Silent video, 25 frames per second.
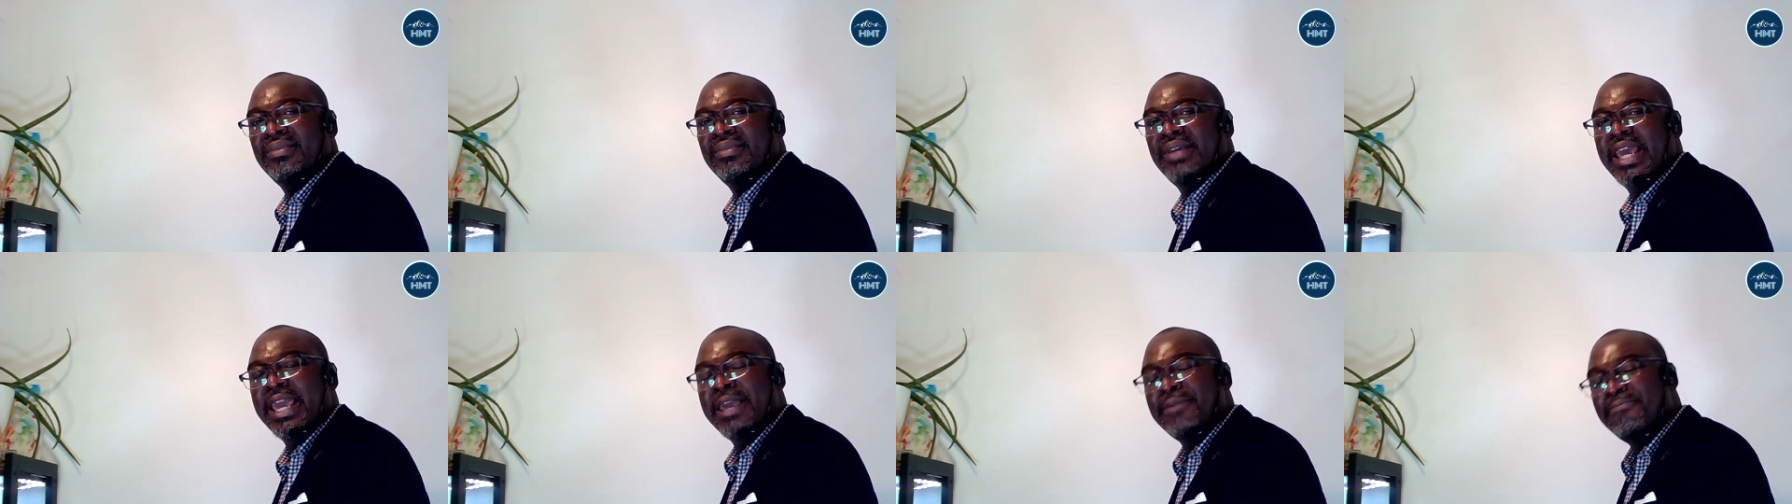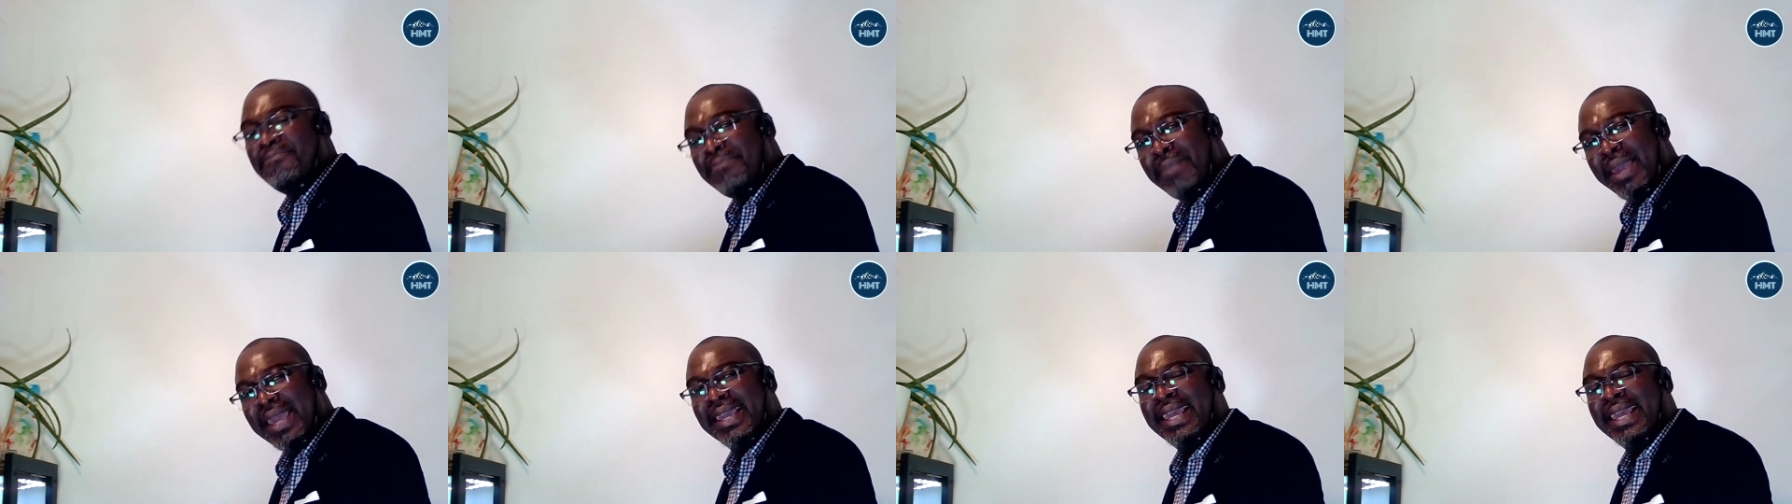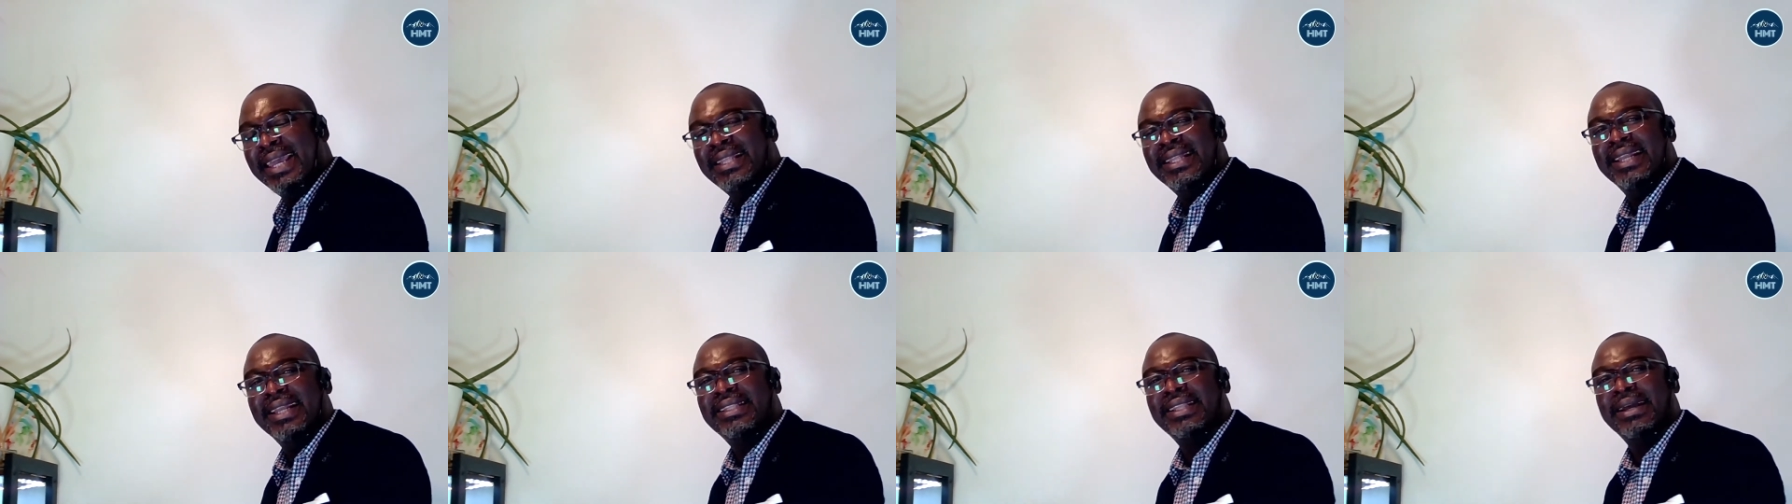in
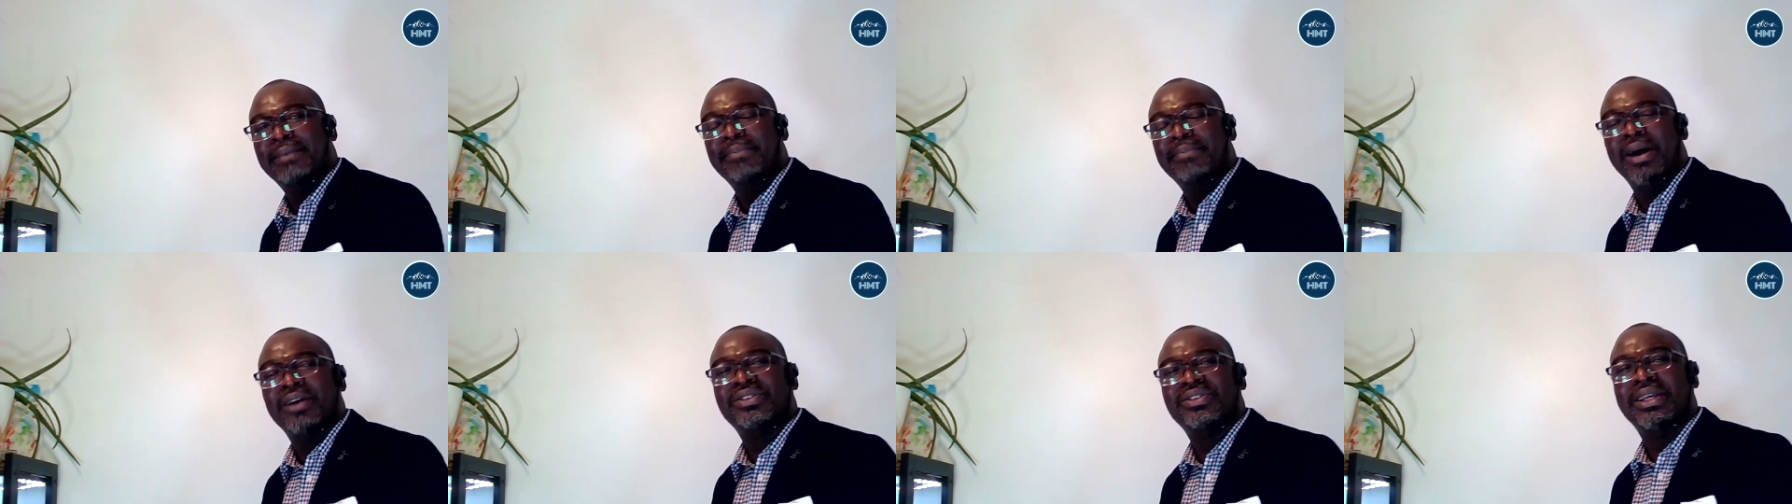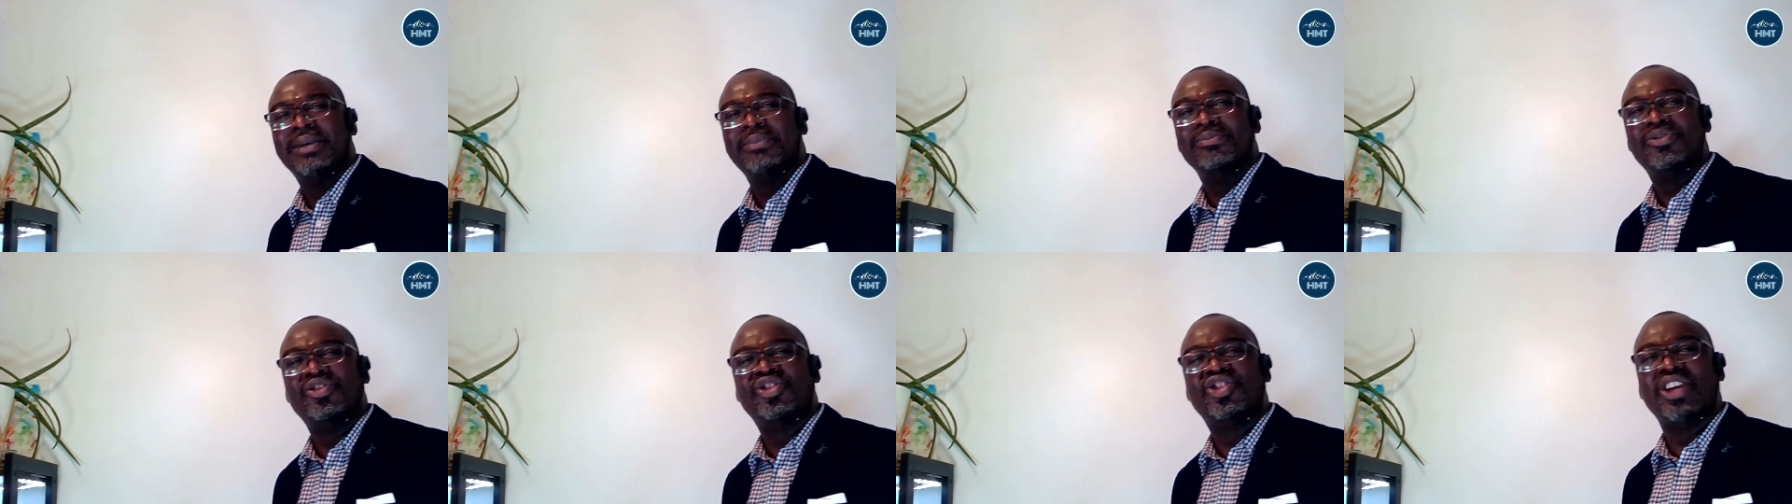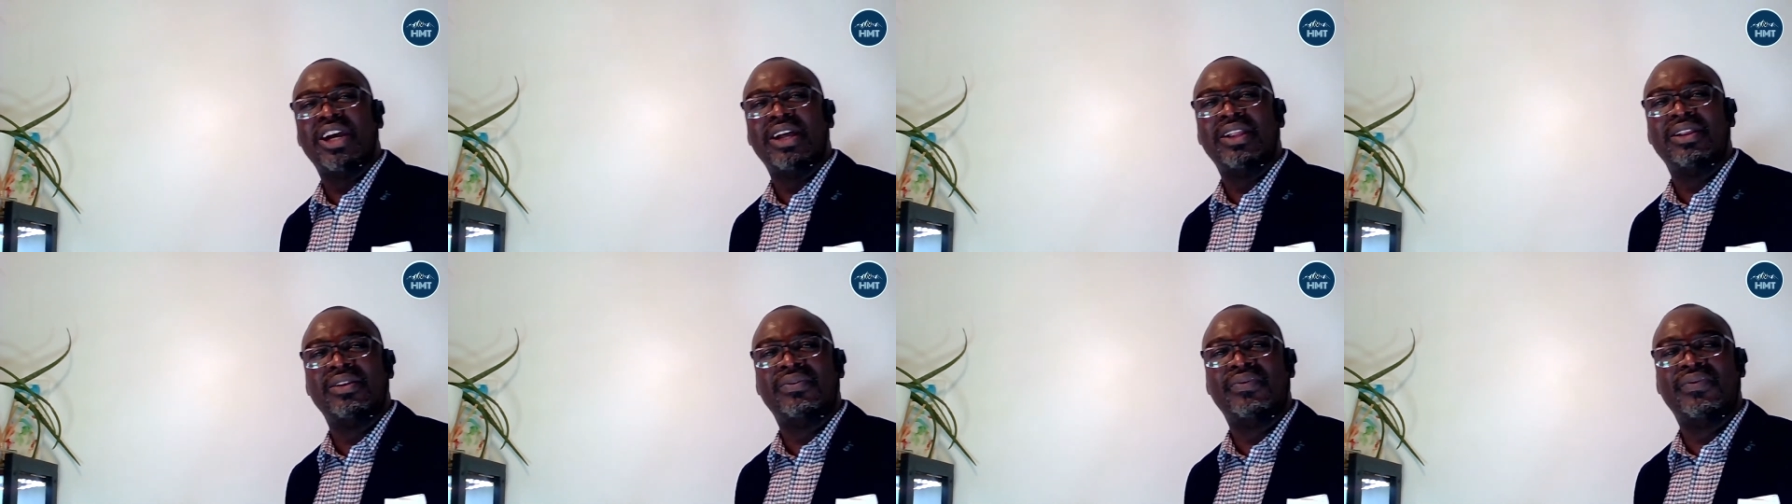making it about
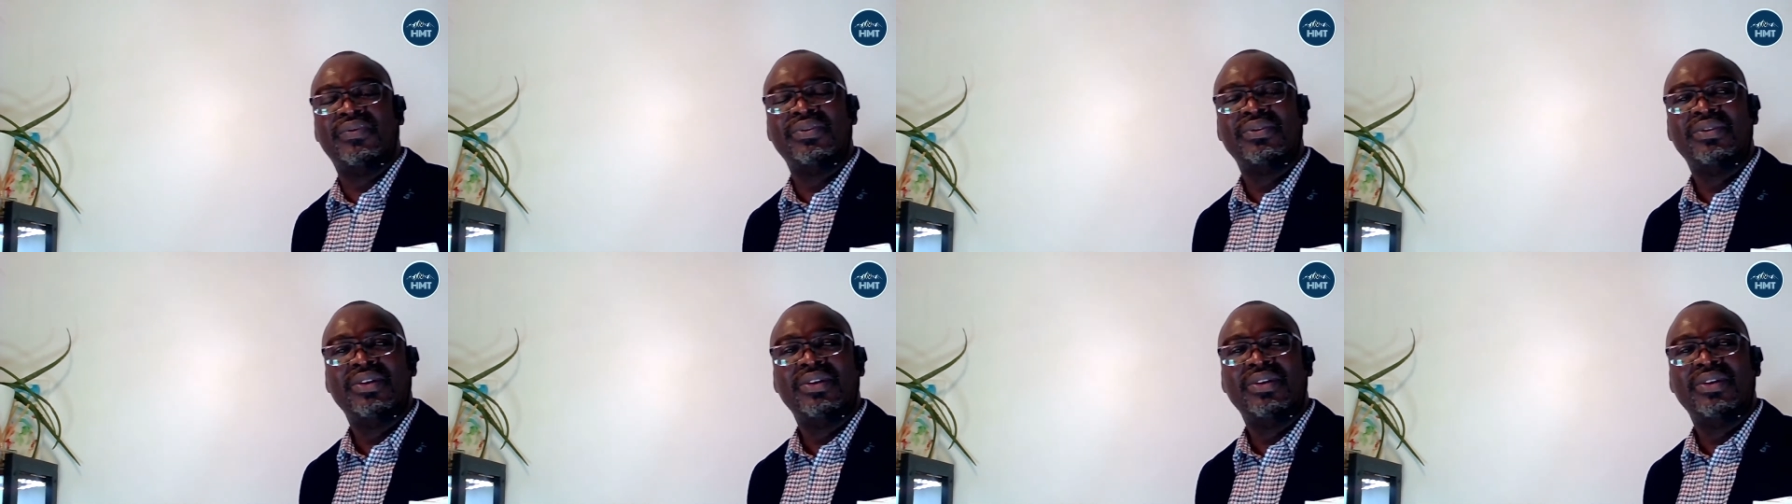himself.